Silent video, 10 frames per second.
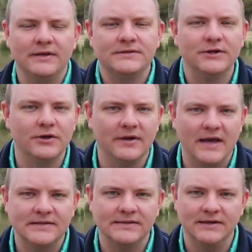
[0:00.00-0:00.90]
in so your
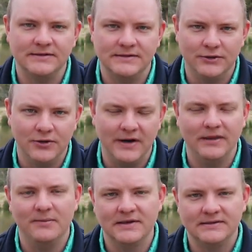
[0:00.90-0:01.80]
gasoline doesn't
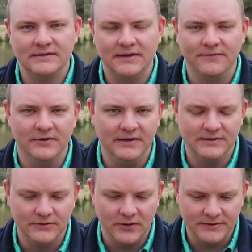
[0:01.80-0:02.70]
degrade. That makes it for
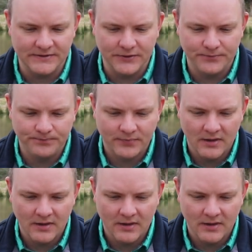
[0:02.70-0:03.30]
diesel also.